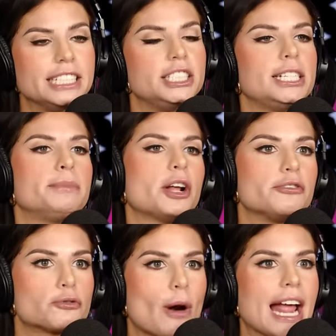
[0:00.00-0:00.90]
and shipped
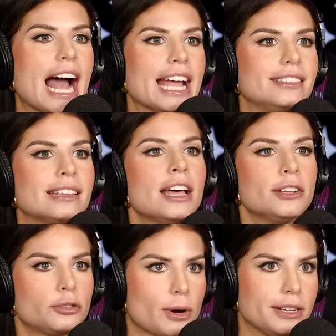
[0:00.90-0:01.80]
on dry ice
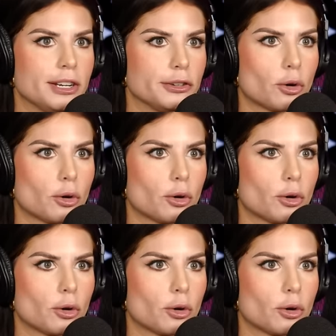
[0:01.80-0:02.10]
straight to your